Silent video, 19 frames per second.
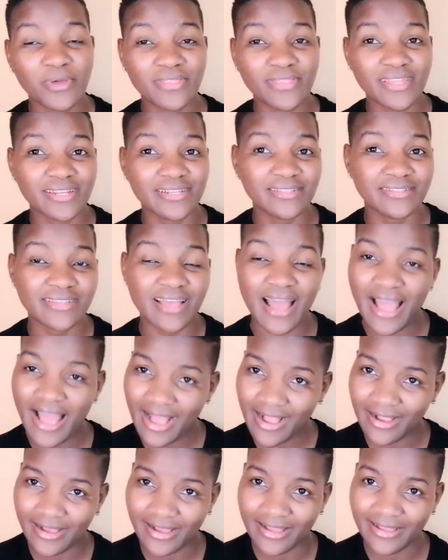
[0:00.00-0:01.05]
when there is
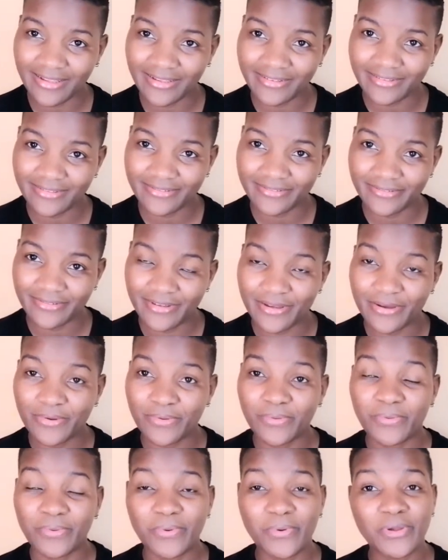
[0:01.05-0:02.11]
hunger,
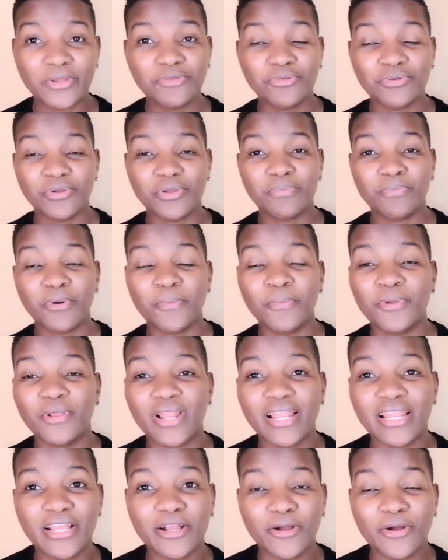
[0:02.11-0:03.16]
which we
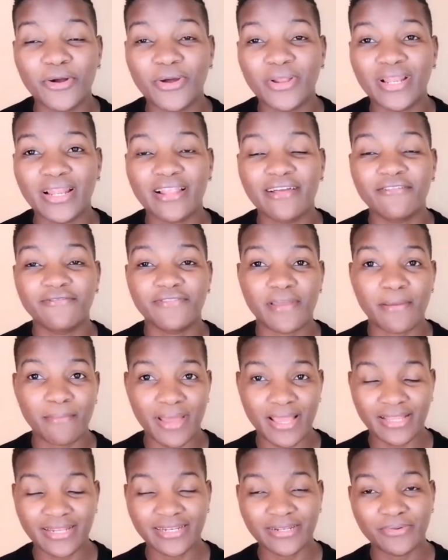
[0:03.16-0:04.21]
popularly call
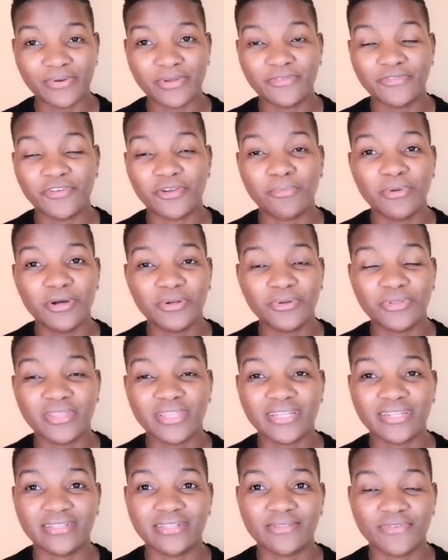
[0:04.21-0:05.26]
famine, if you're born when
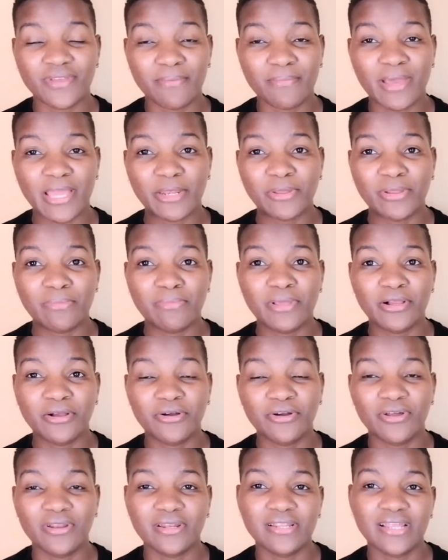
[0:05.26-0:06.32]
there is famine, you'll be
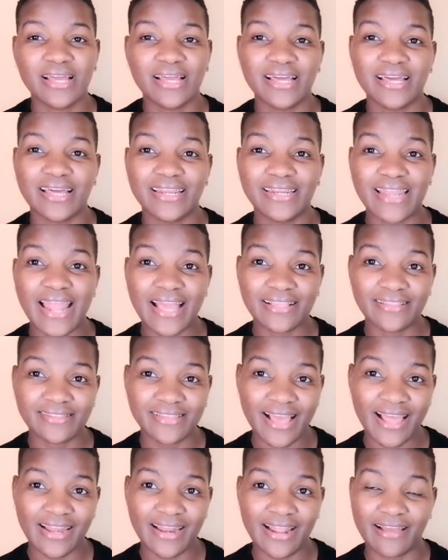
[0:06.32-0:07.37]
called
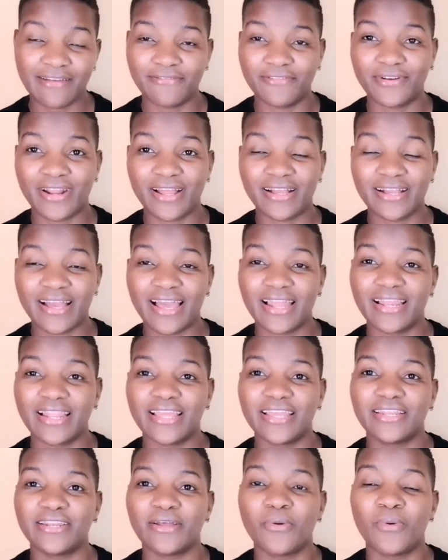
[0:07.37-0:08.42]
Nanjala for a girl
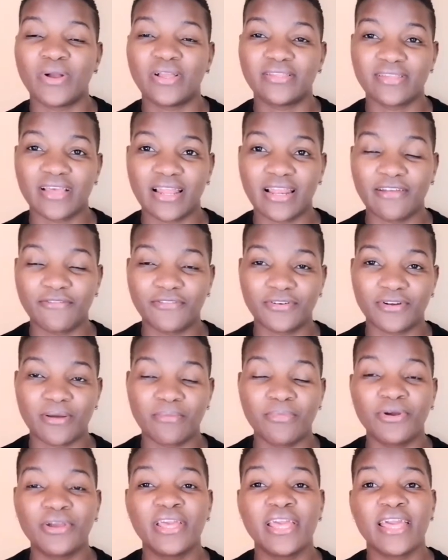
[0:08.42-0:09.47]
and Wanjala for a
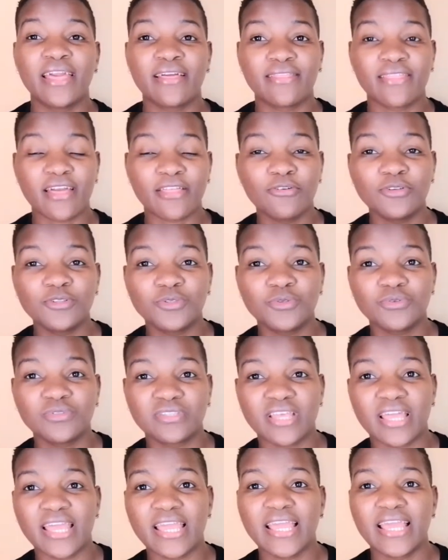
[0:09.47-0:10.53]
boy. There are those who
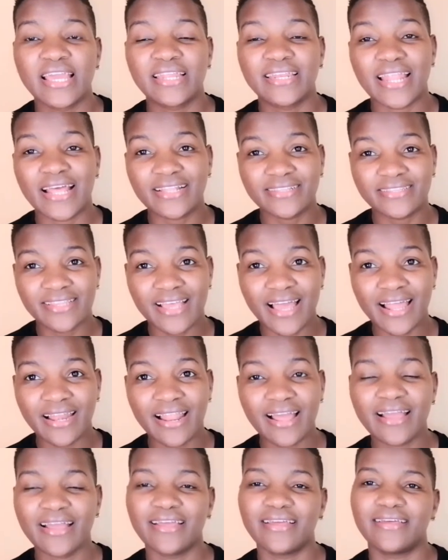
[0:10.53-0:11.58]
say
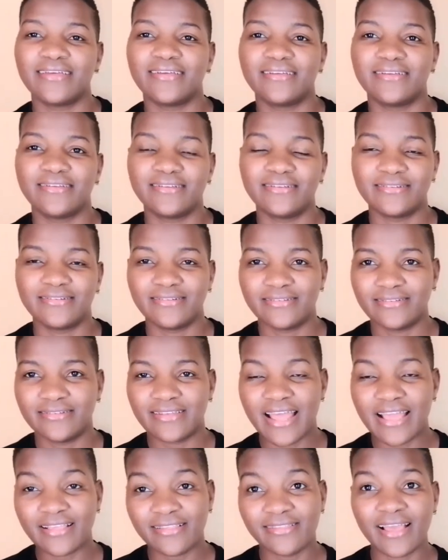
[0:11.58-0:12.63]
Nanzala,
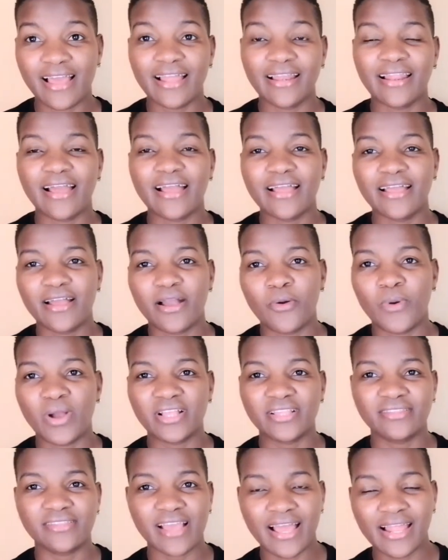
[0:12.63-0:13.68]
Nanjala,
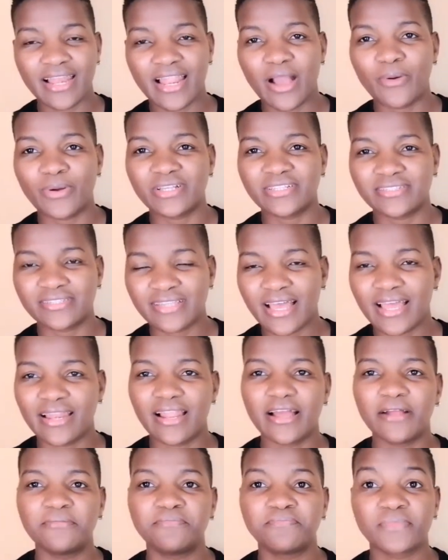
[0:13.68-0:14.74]
Wanjala,
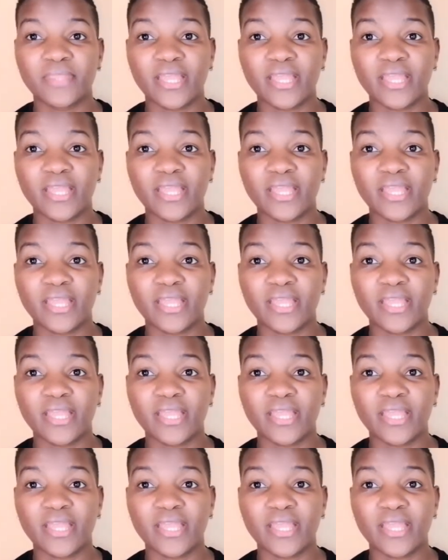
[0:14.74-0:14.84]
Wanzala,